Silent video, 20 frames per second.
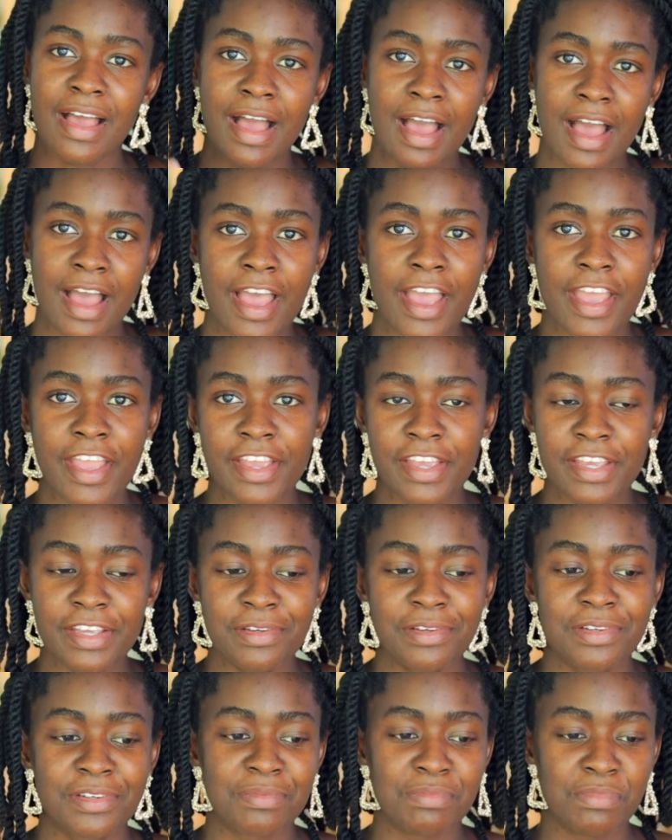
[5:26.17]

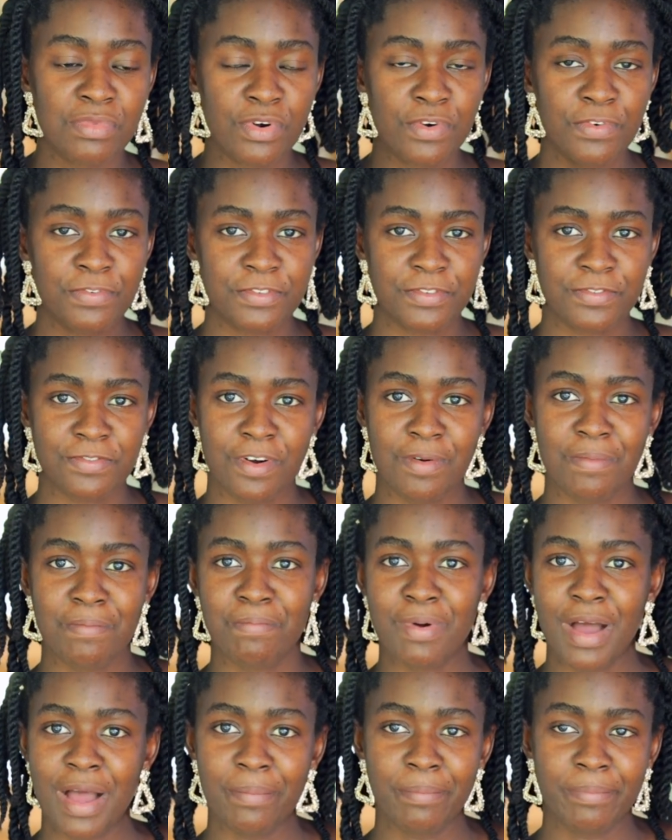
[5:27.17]
I moved from
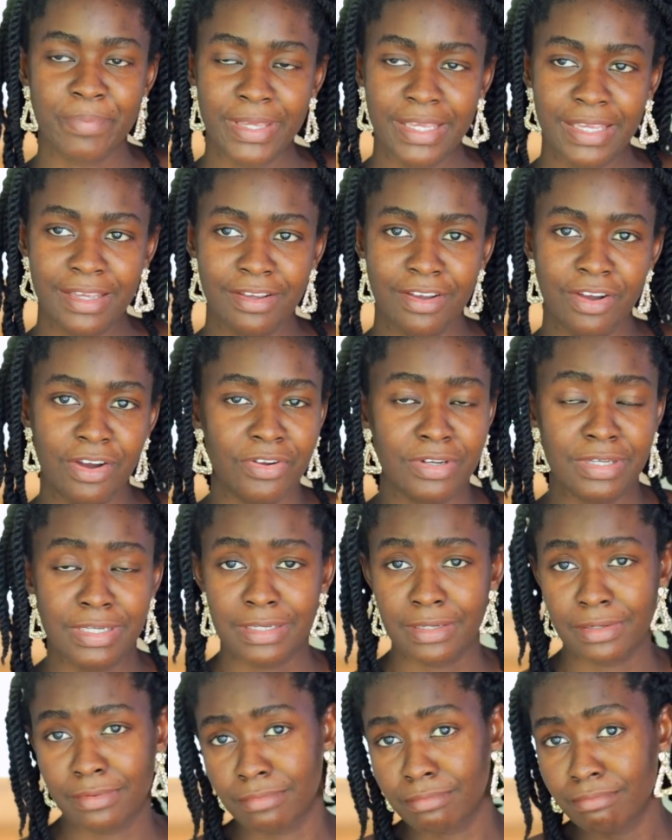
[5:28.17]
pumping
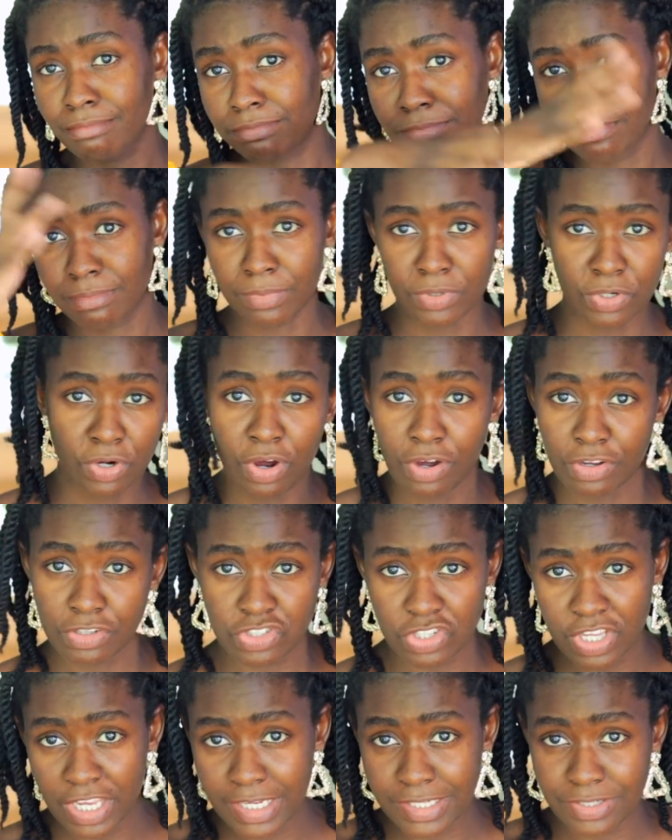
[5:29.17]
on no
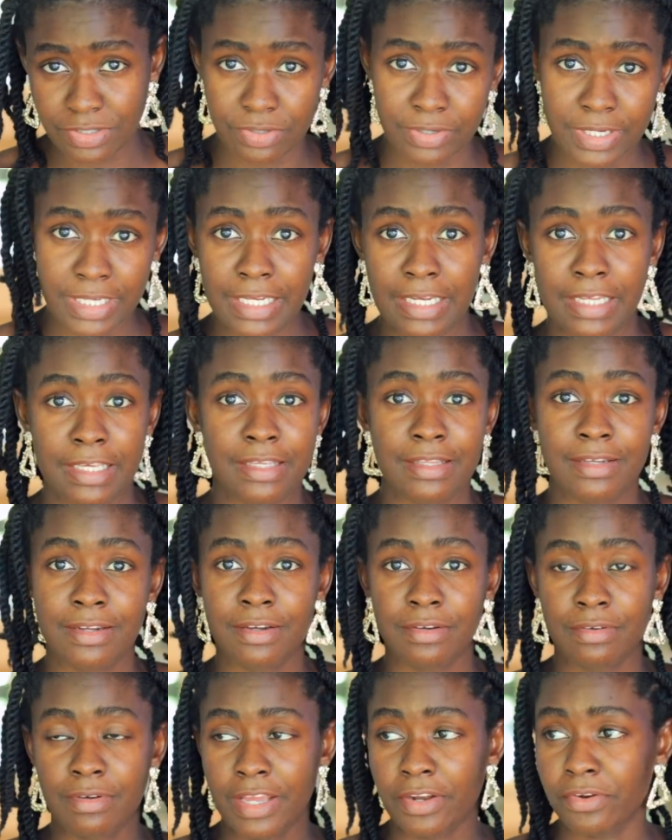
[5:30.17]
schedule,
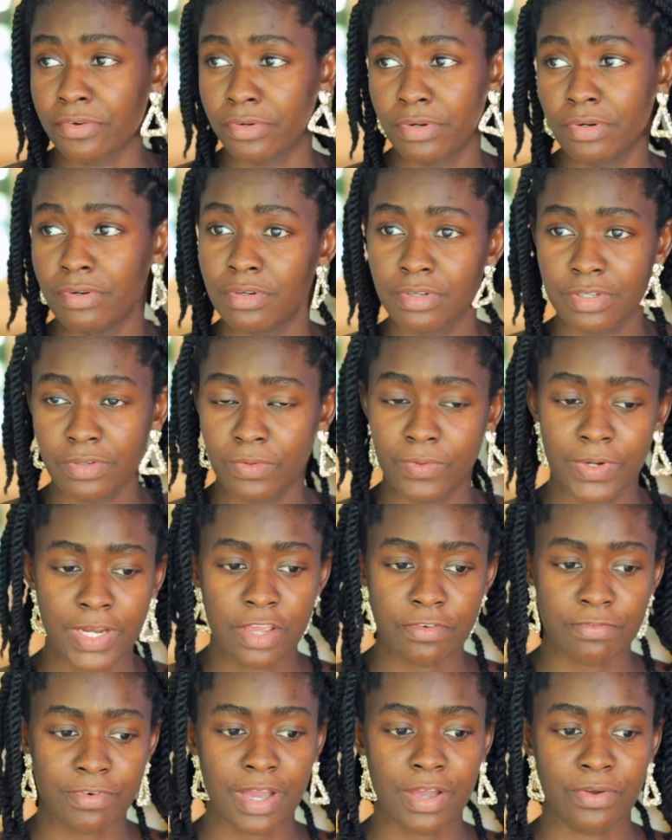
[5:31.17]
I don't know,
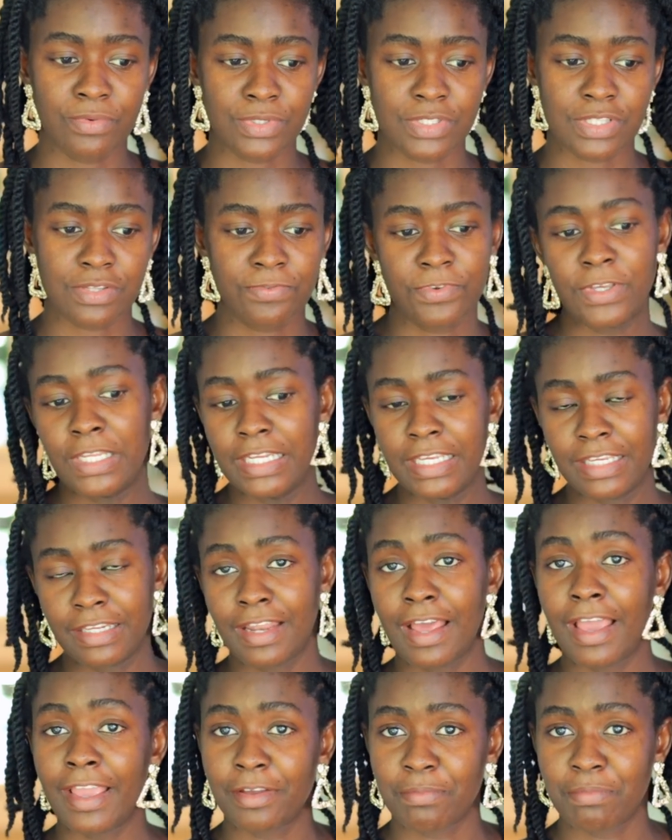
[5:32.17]
whenever I was feeling
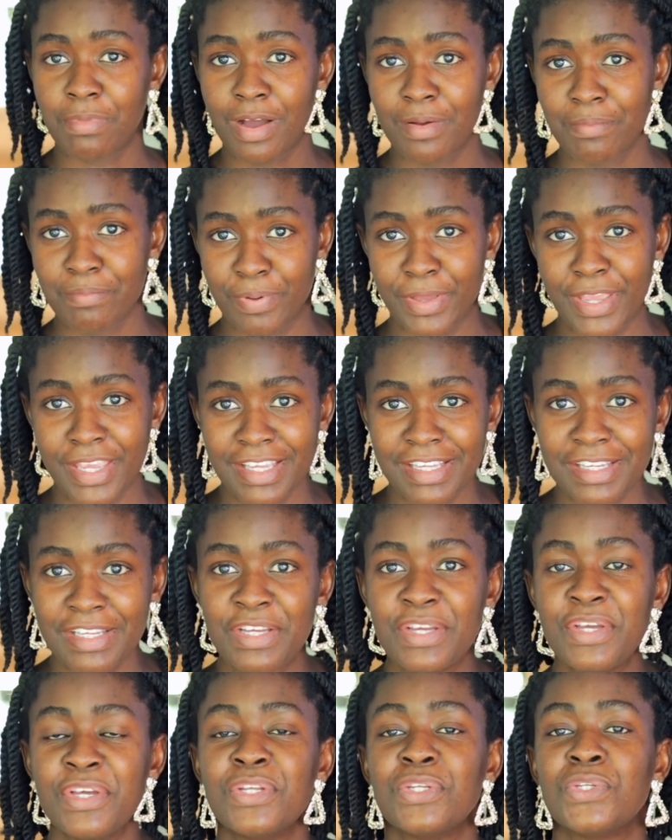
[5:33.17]
like
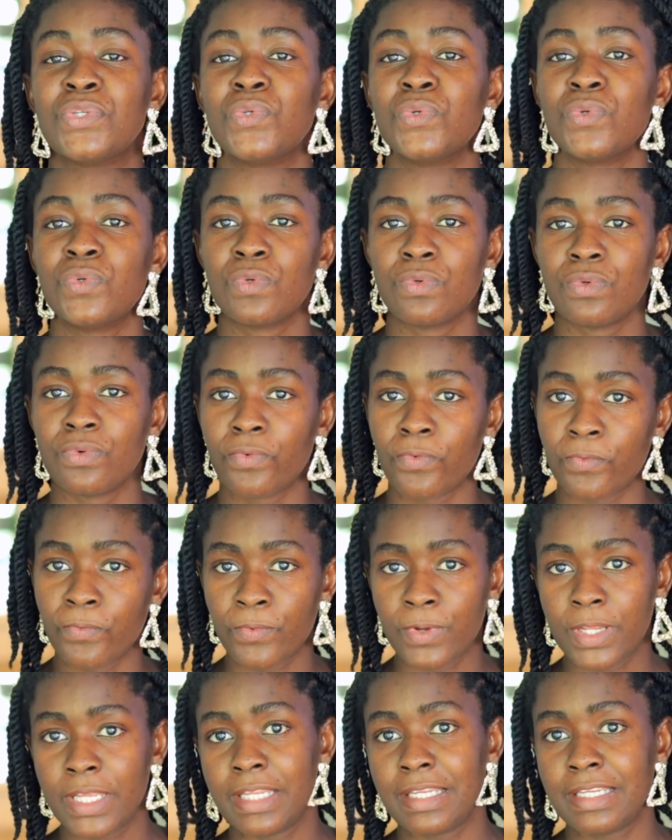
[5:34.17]
pumping, to
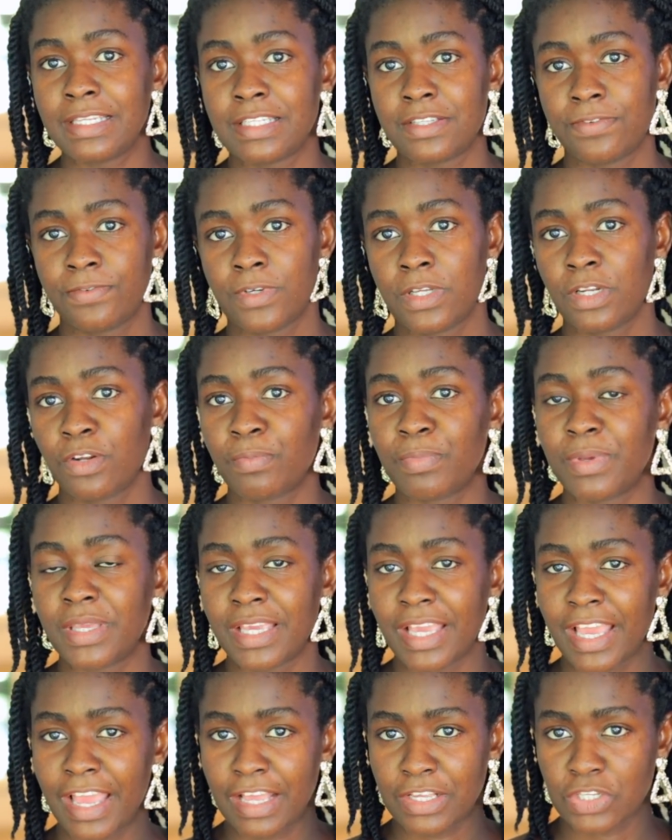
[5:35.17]
really
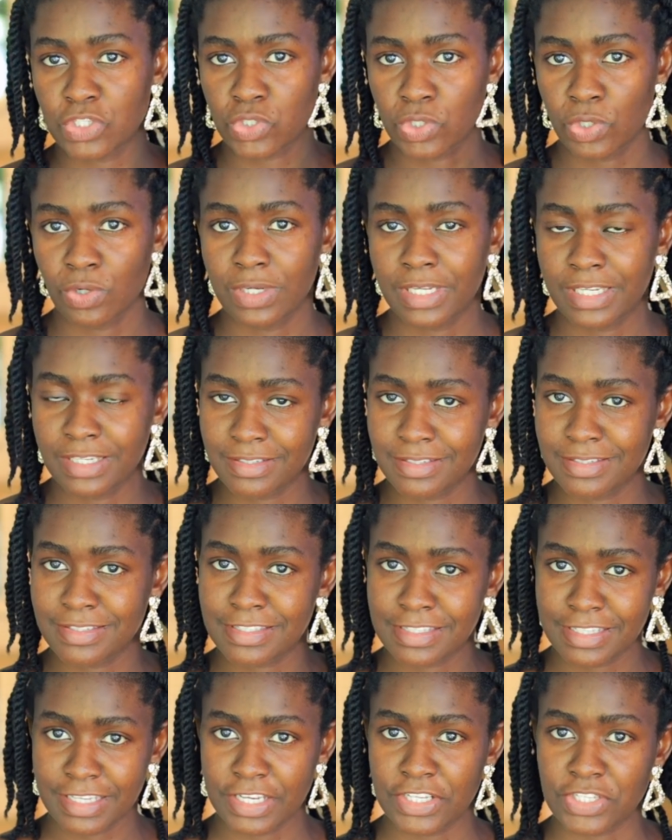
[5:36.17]
developing a solid
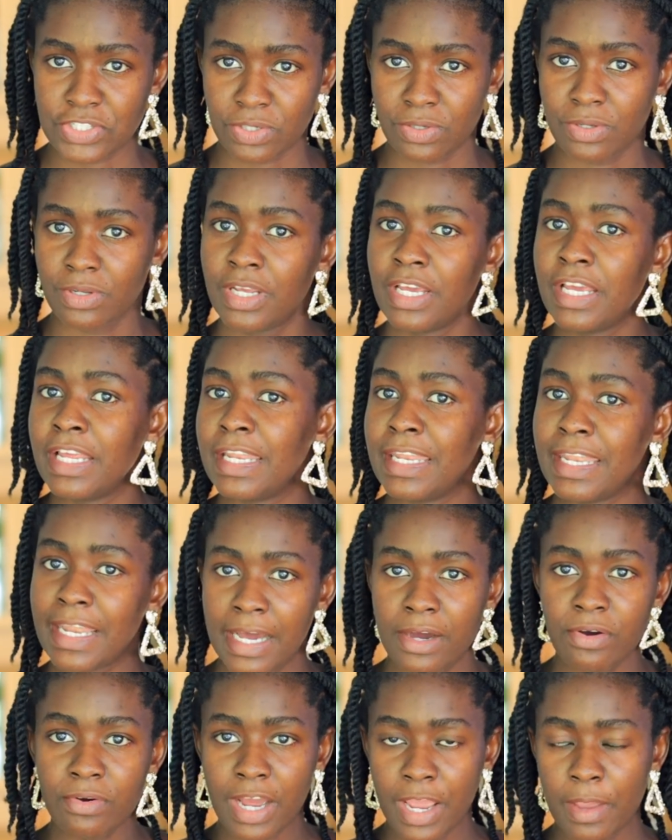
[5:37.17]
schedule.
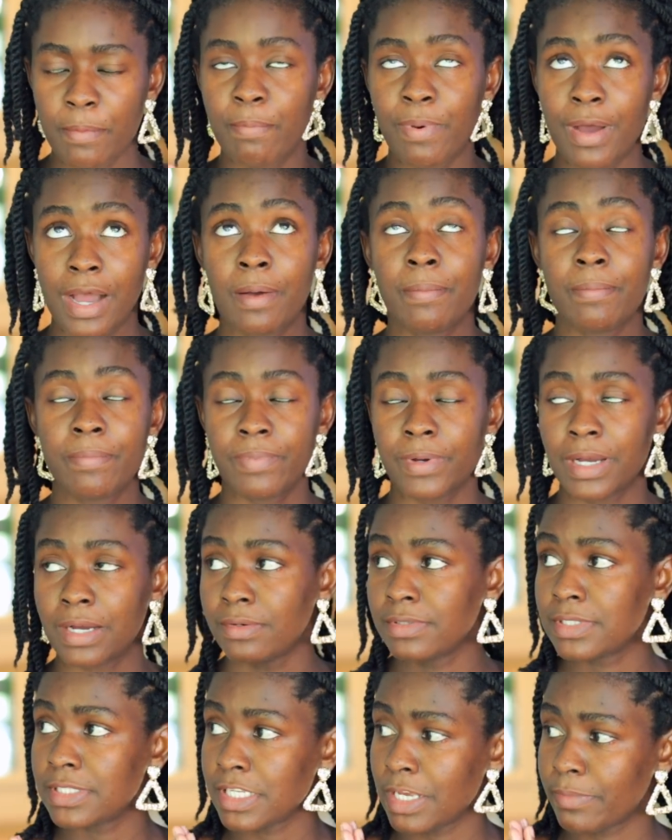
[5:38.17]
Now I pump,
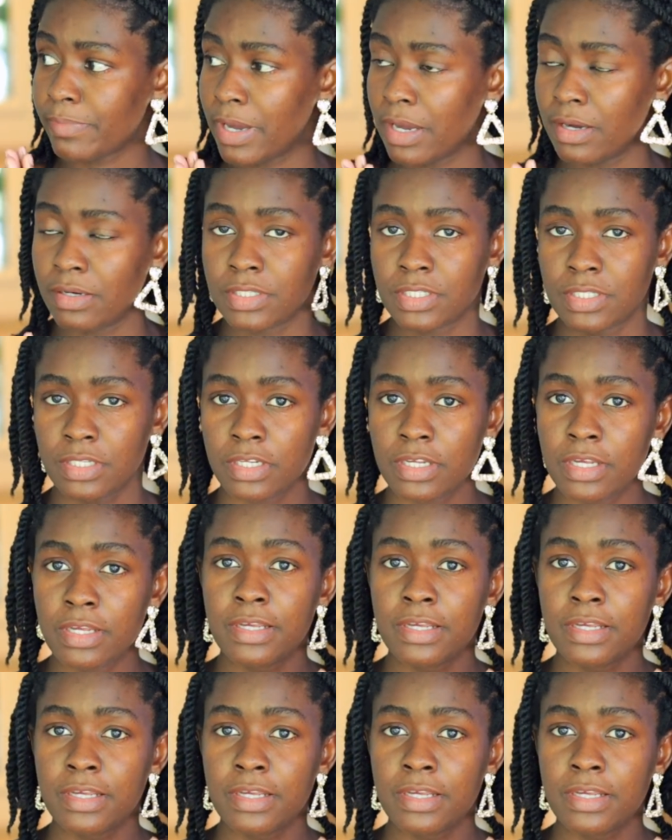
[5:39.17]
I would say, about